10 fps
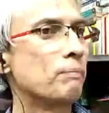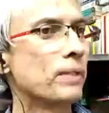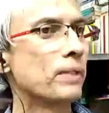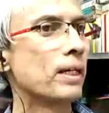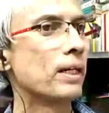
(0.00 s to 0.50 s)

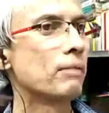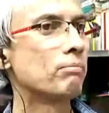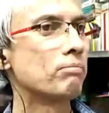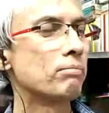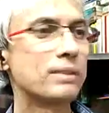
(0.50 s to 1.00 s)

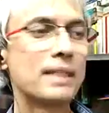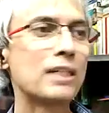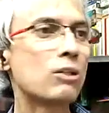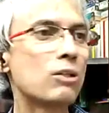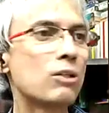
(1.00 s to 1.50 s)
That
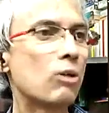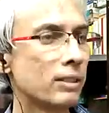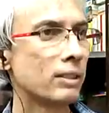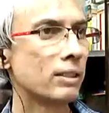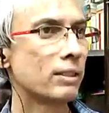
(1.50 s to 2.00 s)
got
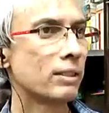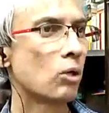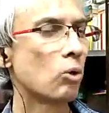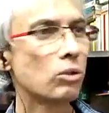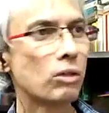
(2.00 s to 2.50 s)
the
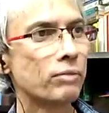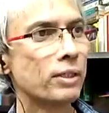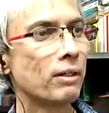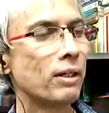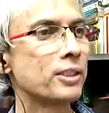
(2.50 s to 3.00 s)
goat of the
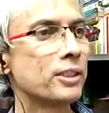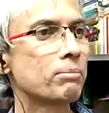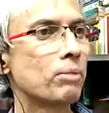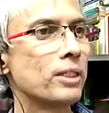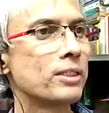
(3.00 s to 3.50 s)
religious
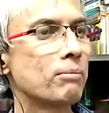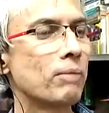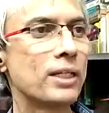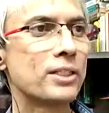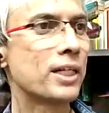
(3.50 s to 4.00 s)
police in
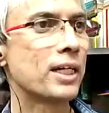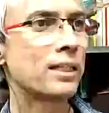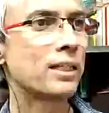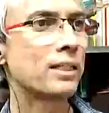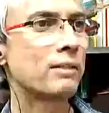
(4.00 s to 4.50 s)
Malaysia, and
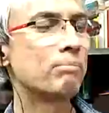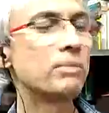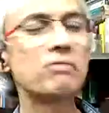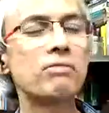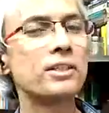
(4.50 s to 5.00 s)
they
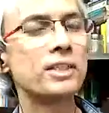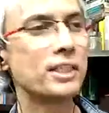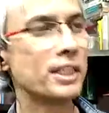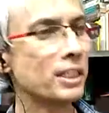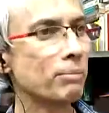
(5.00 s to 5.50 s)
briefly detained
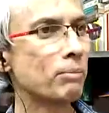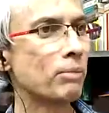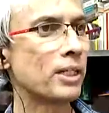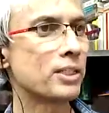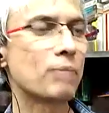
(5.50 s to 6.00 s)
him in
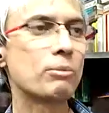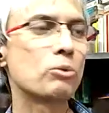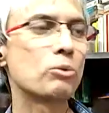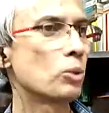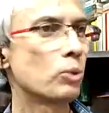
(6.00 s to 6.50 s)
Malaysia before
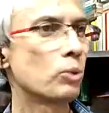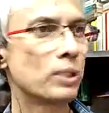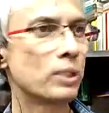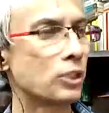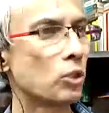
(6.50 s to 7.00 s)
he was let
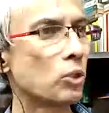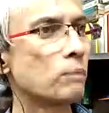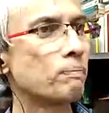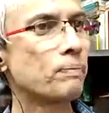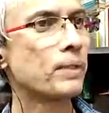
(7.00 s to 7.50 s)
to go.
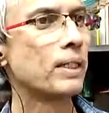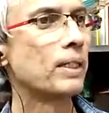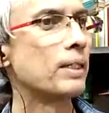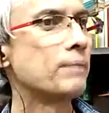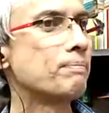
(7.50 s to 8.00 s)

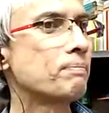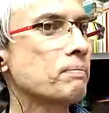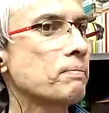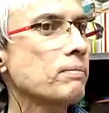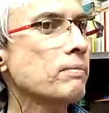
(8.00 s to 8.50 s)

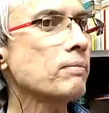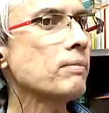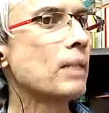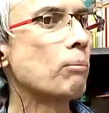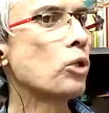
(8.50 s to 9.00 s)
The
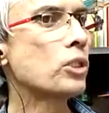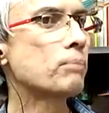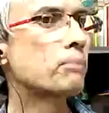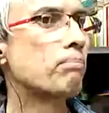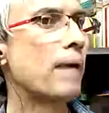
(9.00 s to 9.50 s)
book's
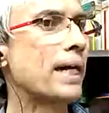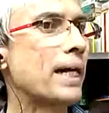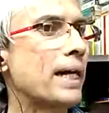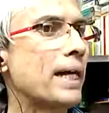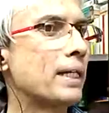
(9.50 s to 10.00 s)

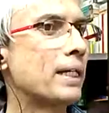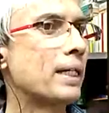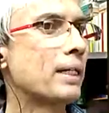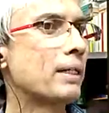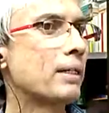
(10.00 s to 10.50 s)
banned
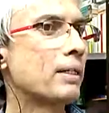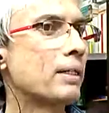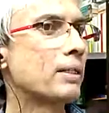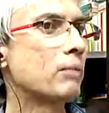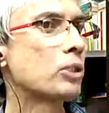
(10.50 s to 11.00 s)

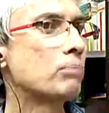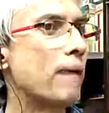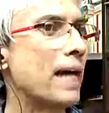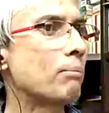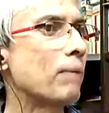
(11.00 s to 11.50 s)

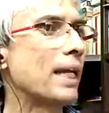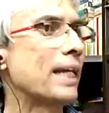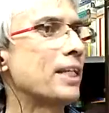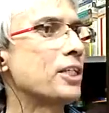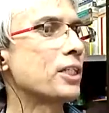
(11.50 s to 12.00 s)
Malay
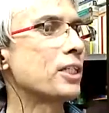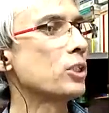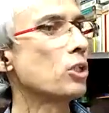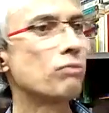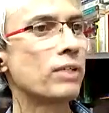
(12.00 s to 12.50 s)
edition is now
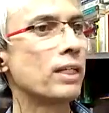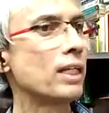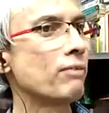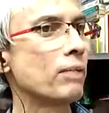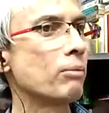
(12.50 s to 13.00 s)
freely
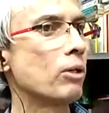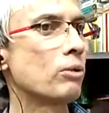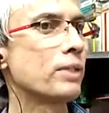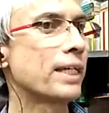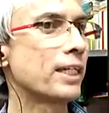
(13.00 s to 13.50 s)
available on the
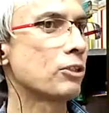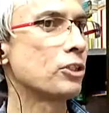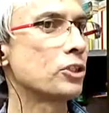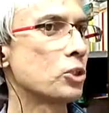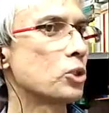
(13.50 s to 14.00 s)
Cato
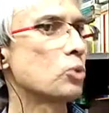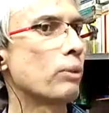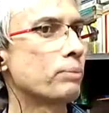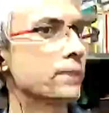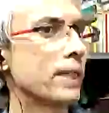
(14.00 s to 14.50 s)
Institute's
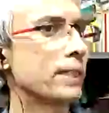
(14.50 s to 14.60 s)
website.